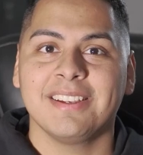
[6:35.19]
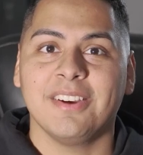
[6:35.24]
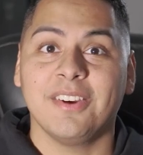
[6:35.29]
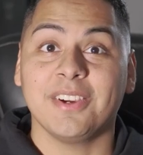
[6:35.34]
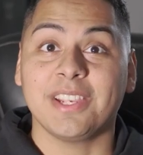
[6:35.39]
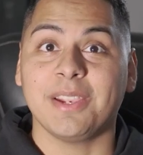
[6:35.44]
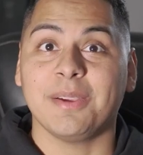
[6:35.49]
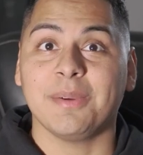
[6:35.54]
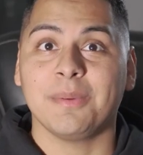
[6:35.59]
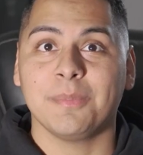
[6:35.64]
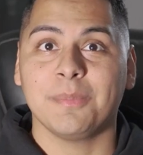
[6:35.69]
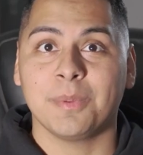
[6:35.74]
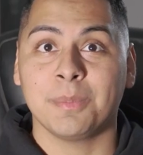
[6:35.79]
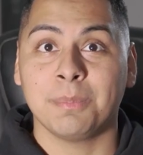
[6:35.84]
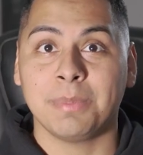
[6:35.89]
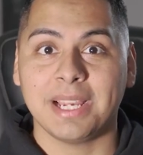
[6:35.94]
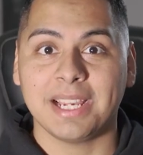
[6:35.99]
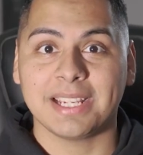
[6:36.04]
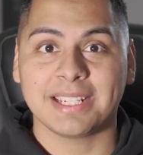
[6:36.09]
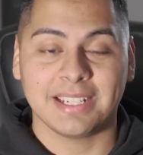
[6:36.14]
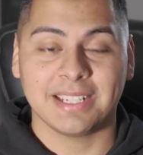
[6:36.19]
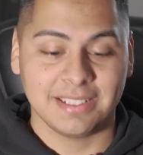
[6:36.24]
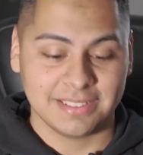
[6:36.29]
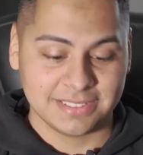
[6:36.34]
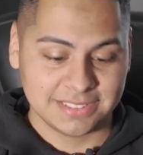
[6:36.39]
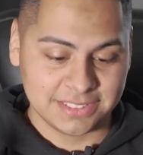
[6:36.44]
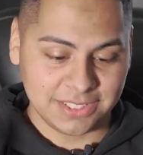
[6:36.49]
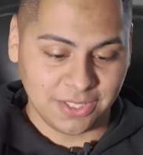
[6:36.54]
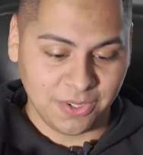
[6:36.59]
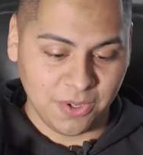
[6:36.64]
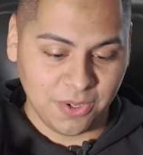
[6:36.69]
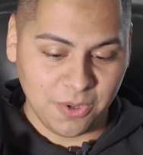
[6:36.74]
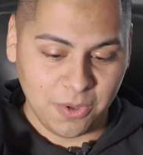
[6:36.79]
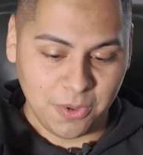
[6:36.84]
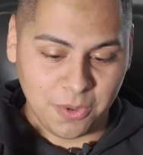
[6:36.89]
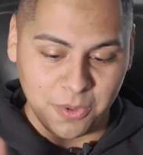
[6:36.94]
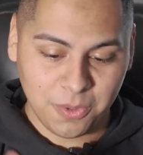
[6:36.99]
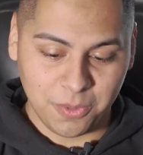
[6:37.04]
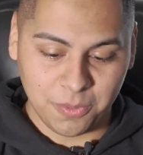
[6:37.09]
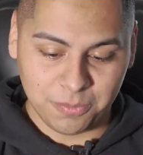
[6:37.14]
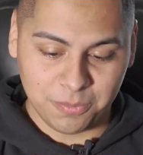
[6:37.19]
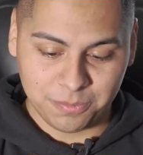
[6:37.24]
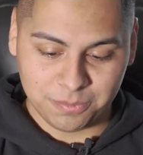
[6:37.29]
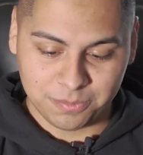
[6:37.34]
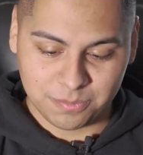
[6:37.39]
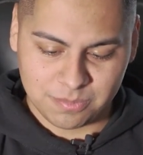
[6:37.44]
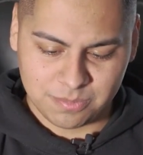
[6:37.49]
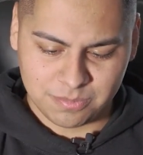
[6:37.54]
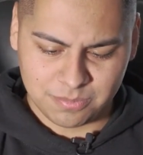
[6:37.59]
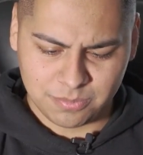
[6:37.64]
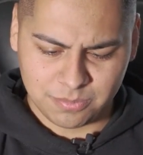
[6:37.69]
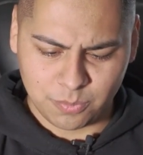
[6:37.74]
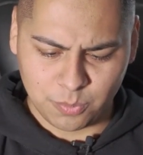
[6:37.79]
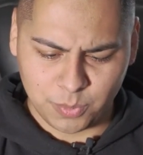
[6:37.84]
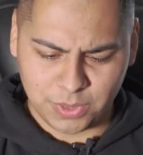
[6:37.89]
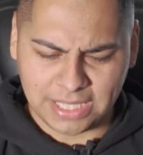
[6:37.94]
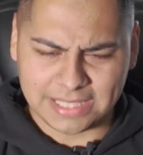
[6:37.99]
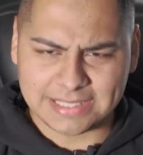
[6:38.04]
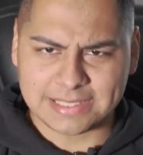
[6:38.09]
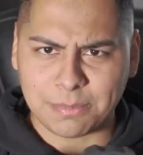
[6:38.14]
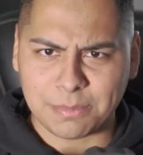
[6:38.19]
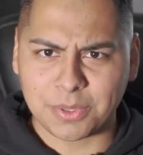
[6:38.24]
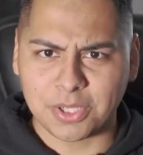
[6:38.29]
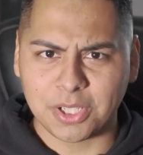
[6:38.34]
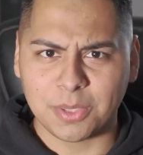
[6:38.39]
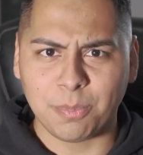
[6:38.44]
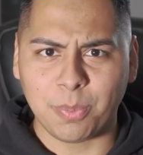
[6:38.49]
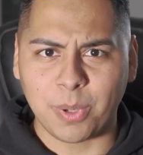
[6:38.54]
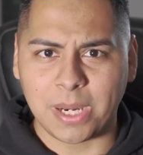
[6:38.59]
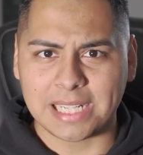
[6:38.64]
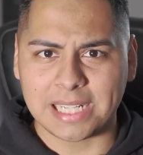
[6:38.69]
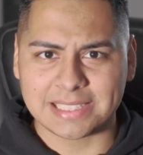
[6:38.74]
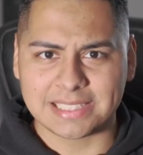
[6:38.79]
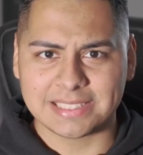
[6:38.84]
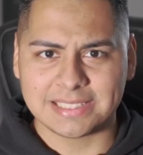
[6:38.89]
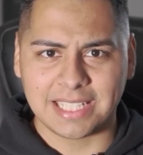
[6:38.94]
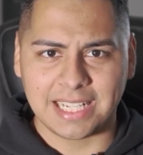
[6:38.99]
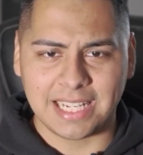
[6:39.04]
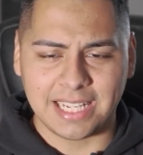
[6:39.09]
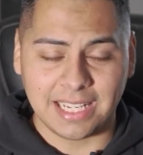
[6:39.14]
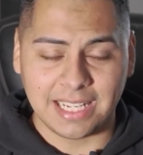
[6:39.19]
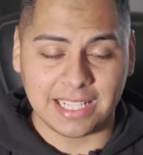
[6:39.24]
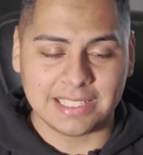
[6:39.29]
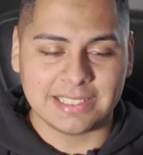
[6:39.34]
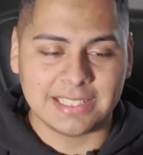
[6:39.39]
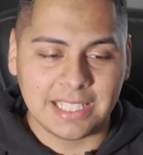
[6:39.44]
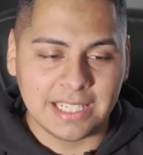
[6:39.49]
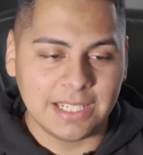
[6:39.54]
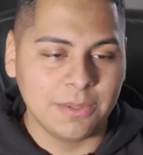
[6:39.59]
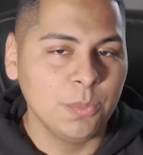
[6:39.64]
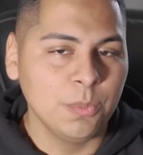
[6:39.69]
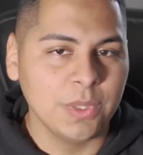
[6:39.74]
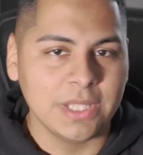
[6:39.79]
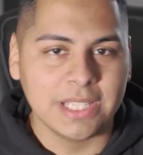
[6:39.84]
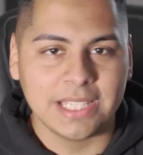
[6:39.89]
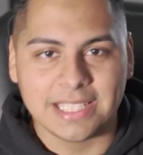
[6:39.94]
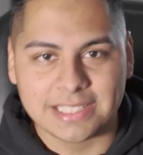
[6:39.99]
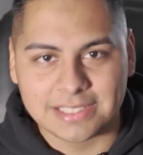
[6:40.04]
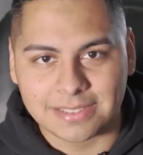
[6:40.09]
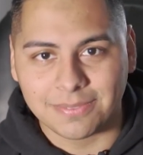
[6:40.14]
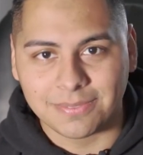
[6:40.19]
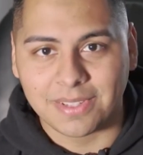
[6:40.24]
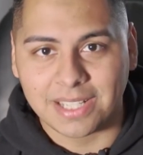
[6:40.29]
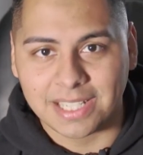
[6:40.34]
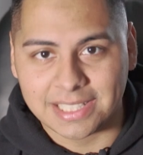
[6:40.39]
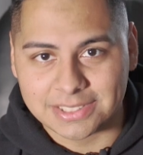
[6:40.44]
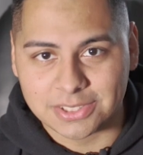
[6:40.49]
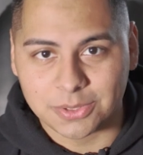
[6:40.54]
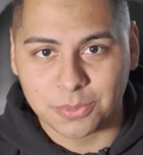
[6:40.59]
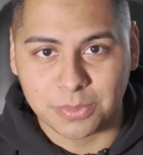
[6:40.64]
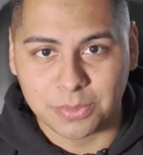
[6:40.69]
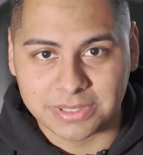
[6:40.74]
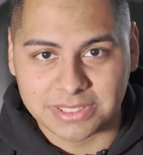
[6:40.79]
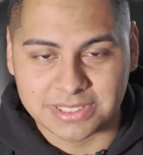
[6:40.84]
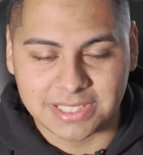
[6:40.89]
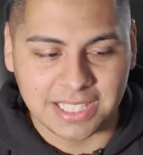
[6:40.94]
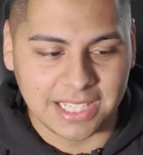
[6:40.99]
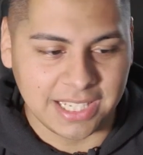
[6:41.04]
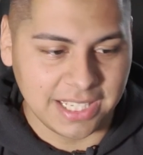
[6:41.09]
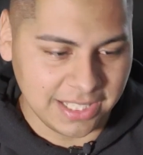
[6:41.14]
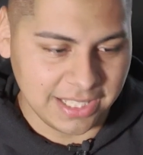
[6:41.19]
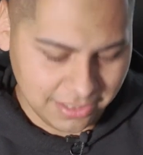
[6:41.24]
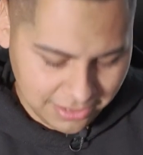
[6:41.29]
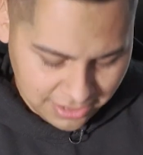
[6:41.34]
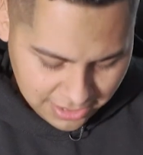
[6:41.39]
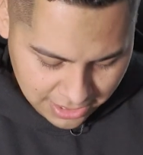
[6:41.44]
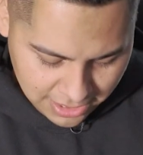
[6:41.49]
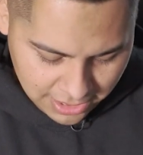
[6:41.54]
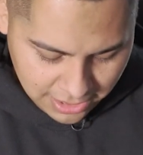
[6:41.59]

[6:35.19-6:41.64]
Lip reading: Okay, we're back. So we got some good practice today. I didn't really get to fly too much today.